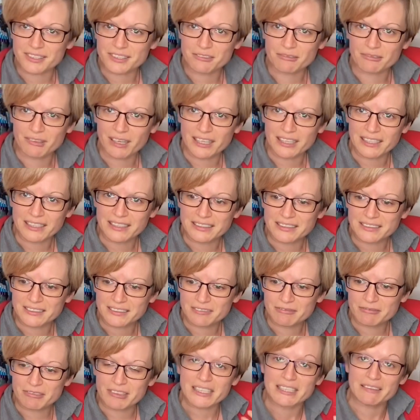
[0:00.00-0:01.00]
rat is
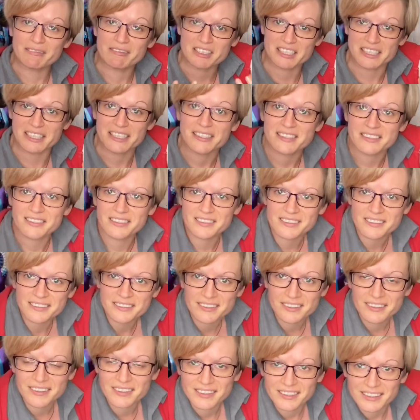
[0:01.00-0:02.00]
really resistant to
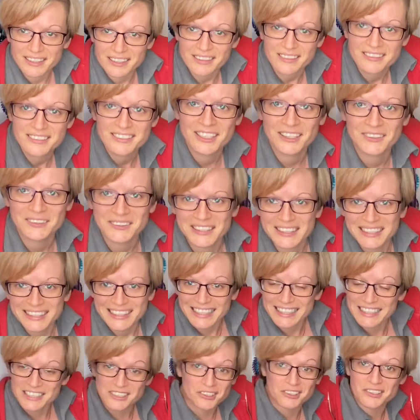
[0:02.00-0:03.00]
certain things, so
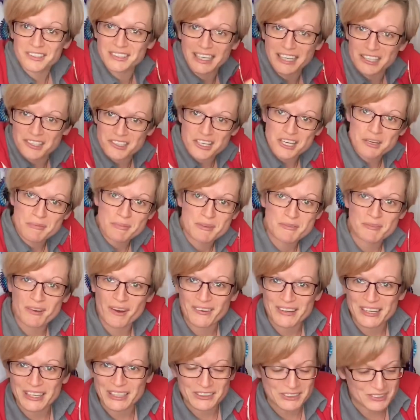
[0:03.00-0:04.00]
it doesn't get tumours
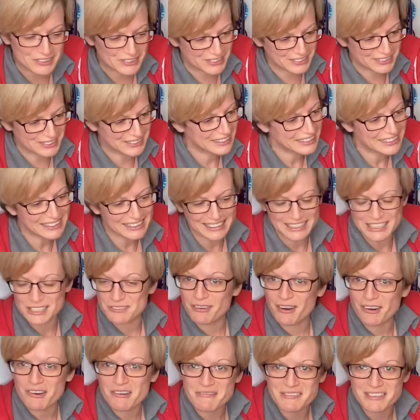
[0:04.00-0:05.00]
very often, it's
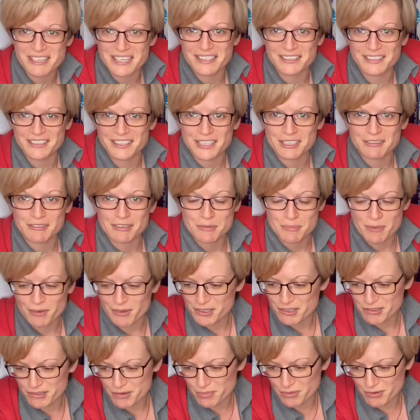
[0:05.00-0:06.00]
very resistant to
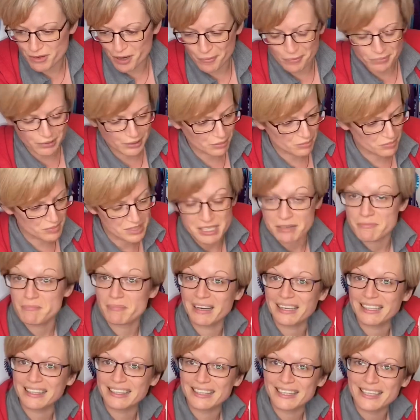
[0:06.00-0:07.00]
respiratory problems, it
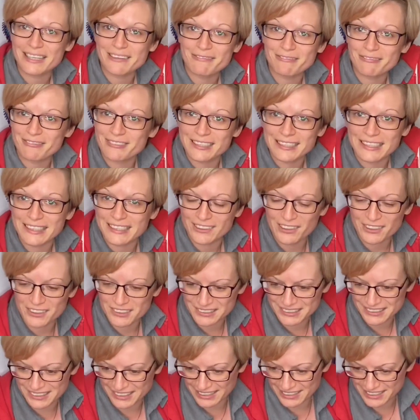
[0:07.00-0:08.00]
might live really long
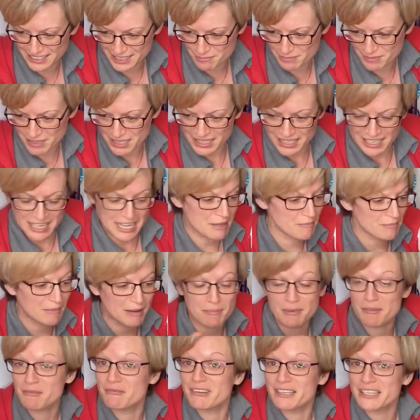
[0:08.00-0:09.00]
time, it might
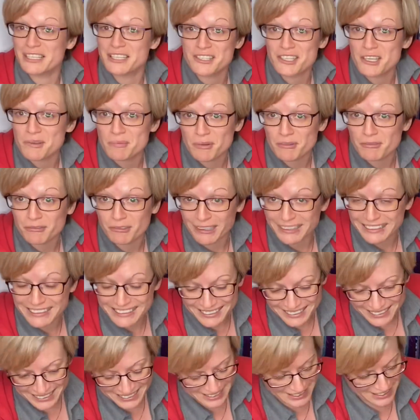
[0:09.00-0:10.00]
be really super
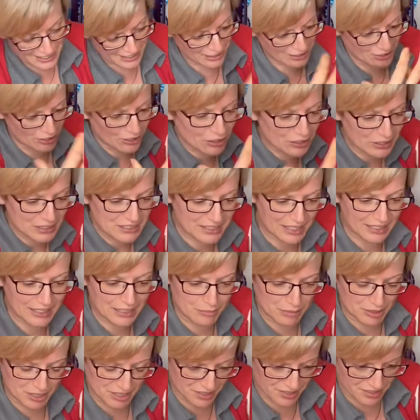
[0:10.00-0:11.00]
friendly. There's all these
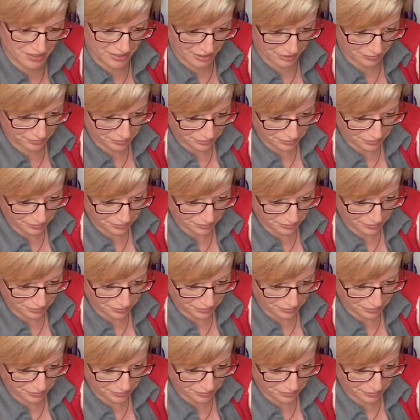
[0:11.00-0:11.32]
elements that